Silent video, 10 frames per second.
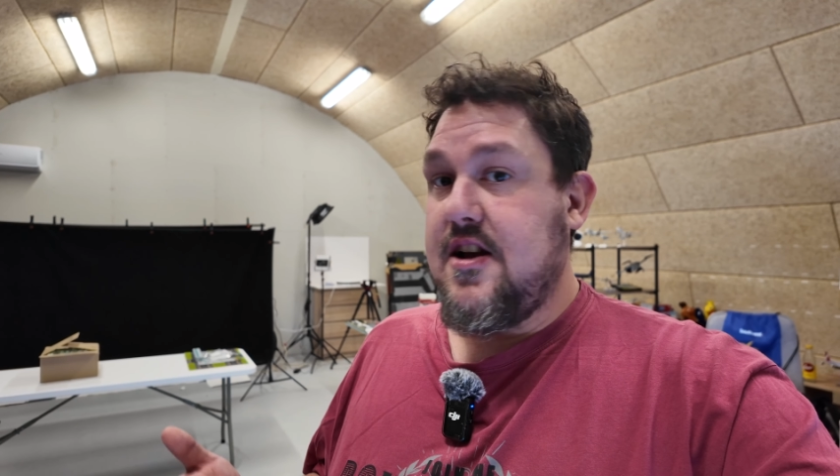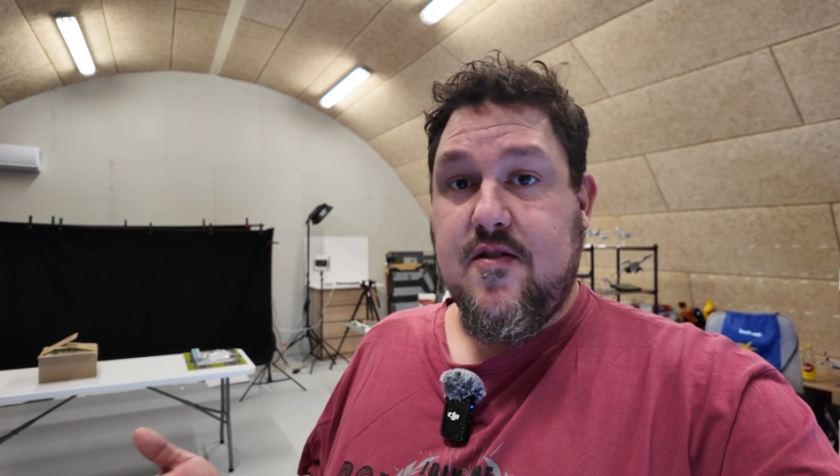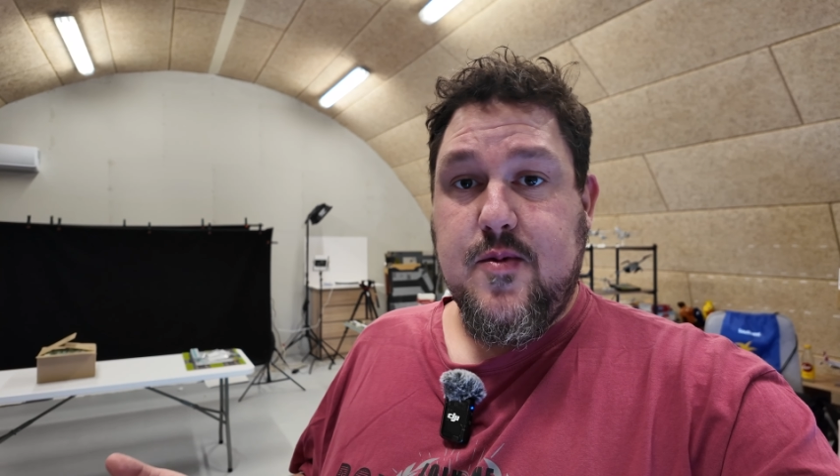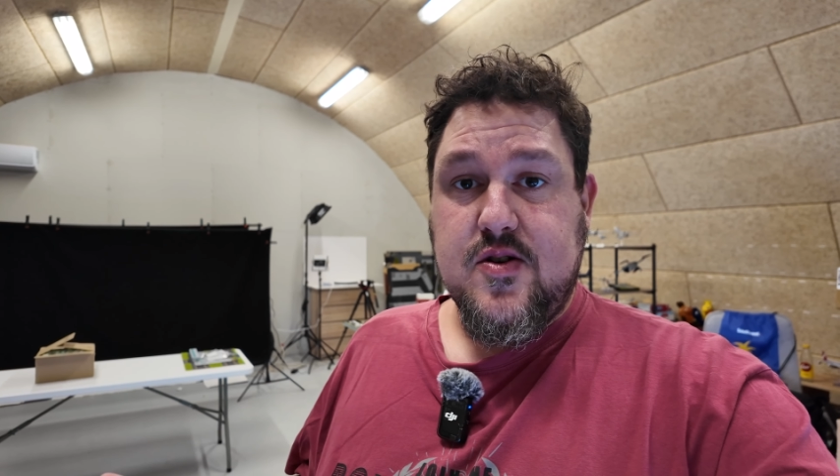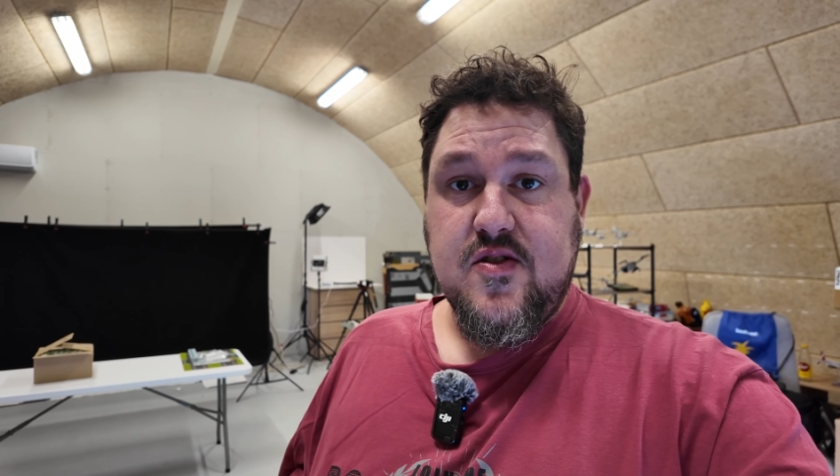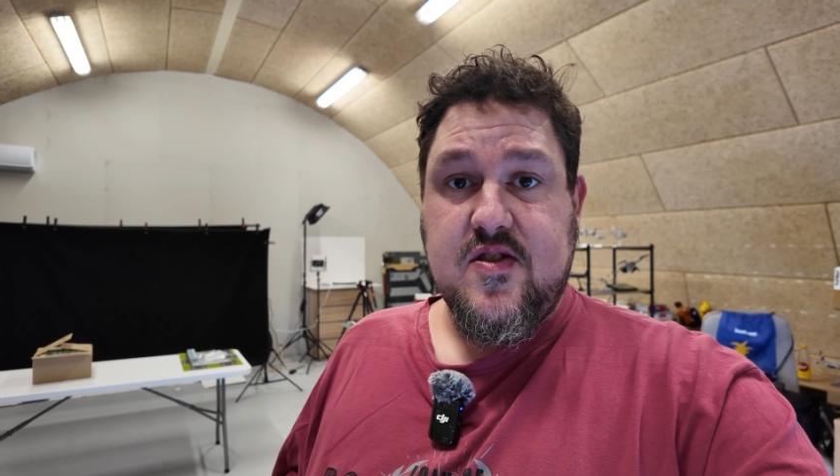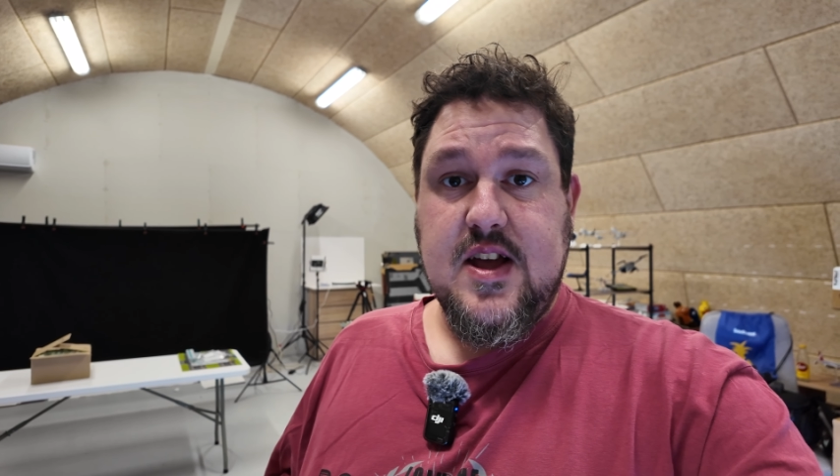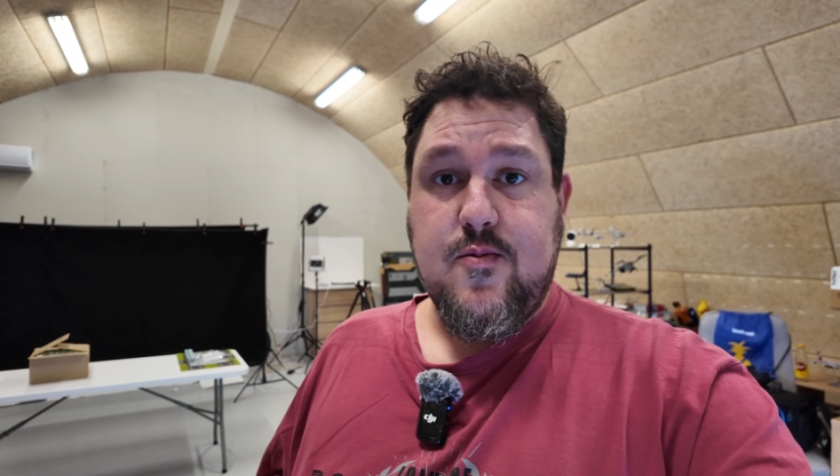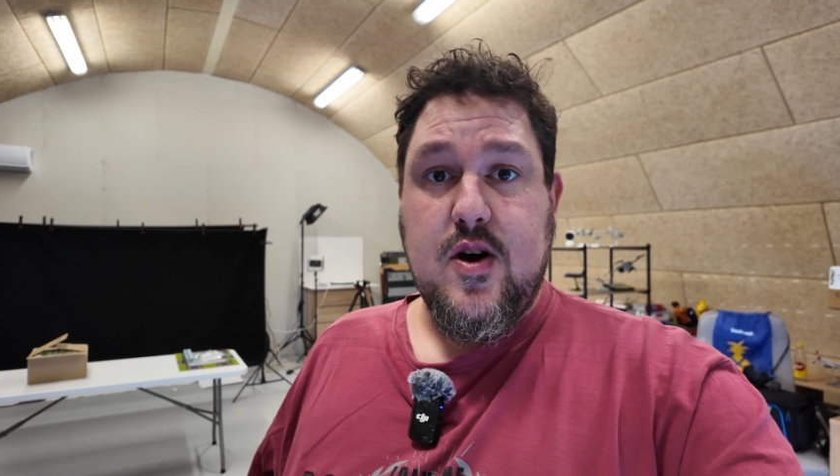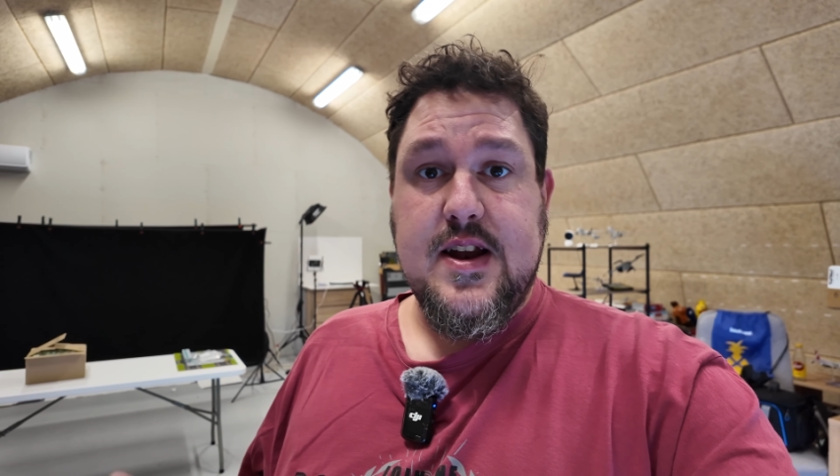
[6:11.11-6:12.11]
aircraft models
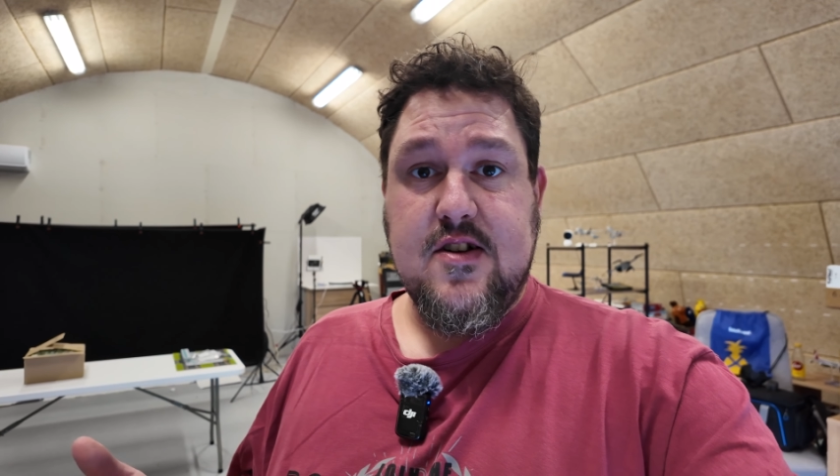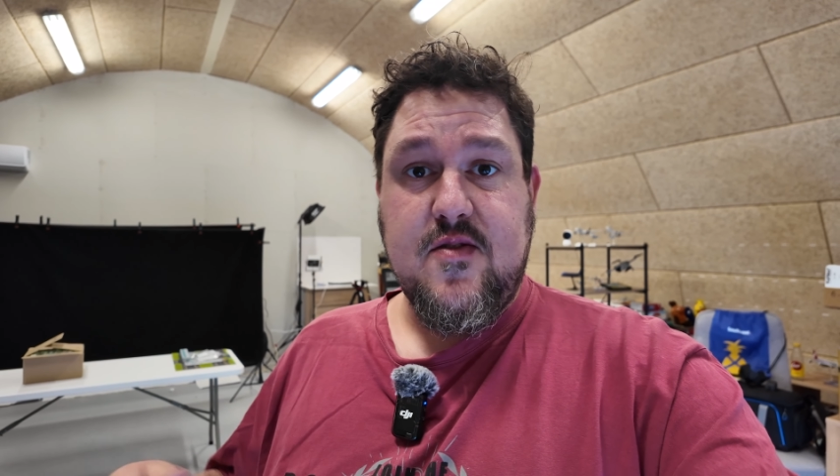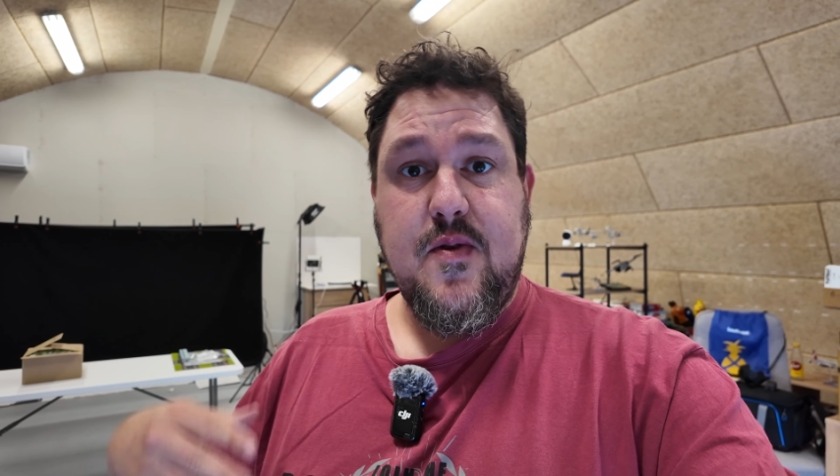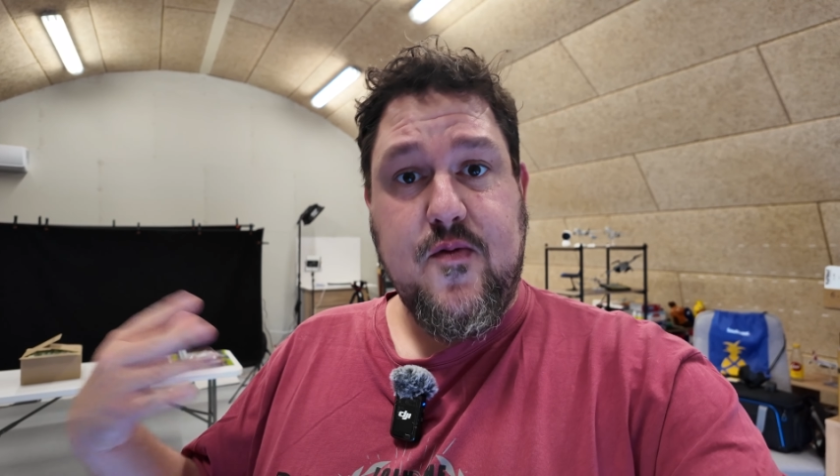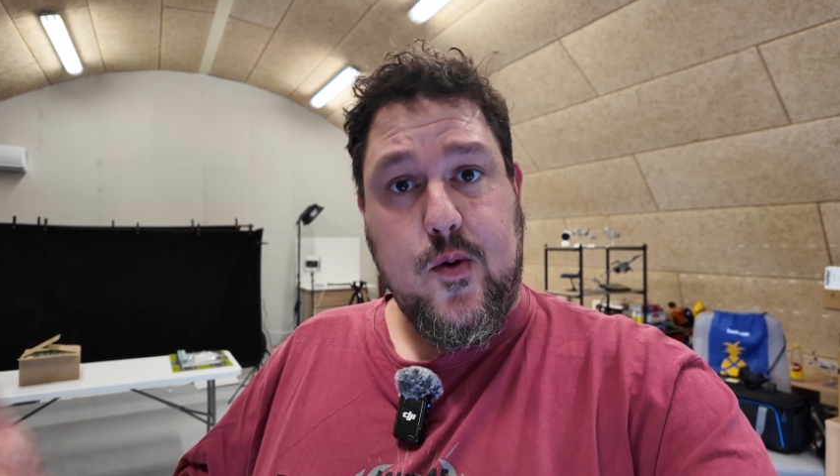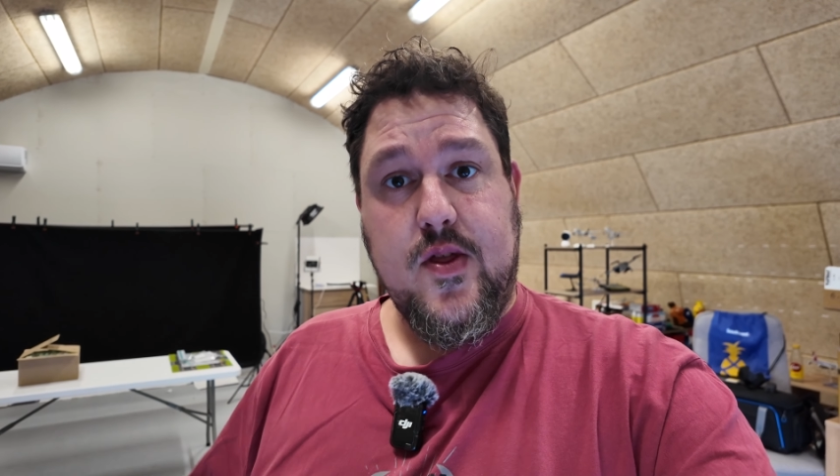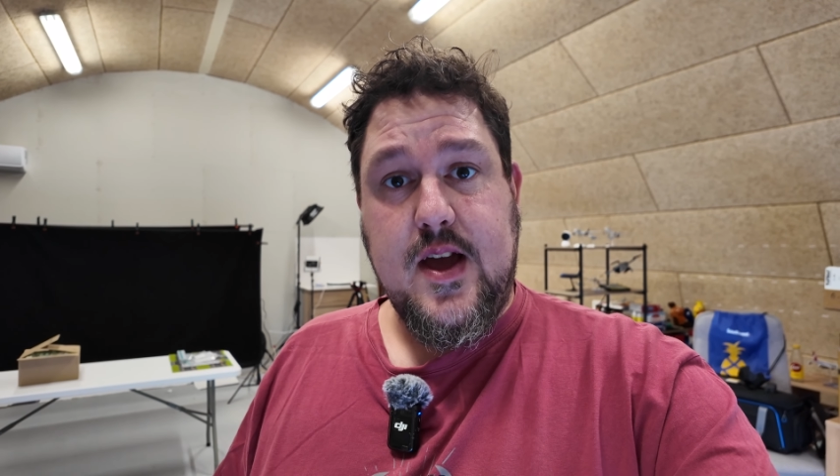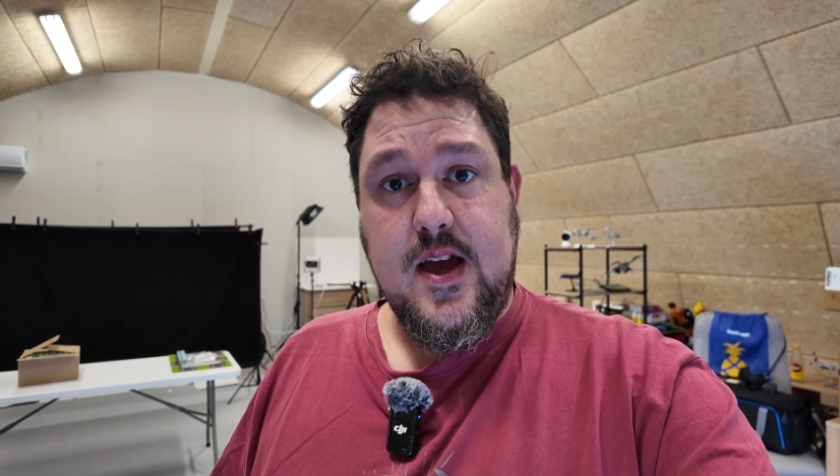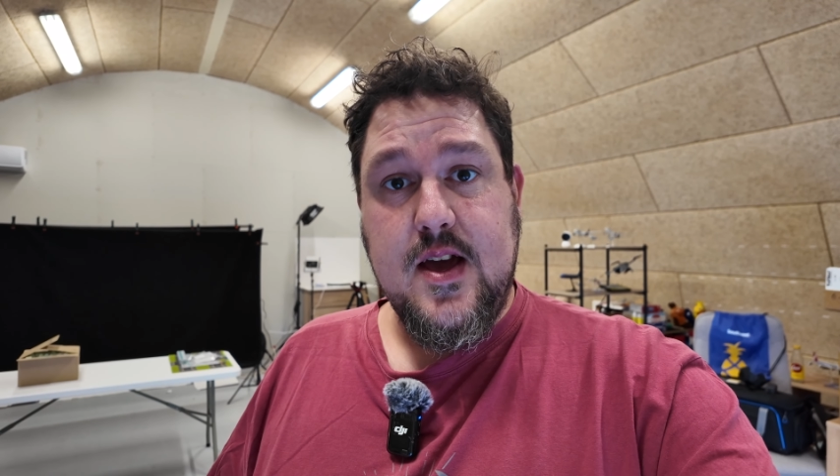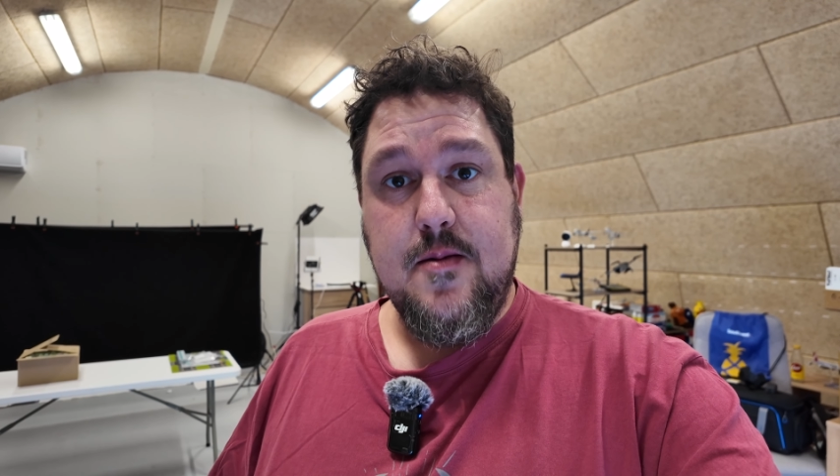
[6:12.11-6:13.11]
that were announced before
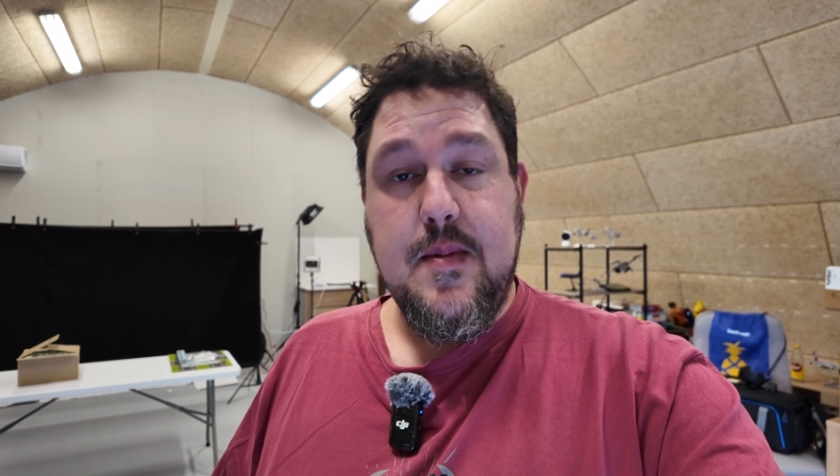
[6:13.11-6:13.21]
they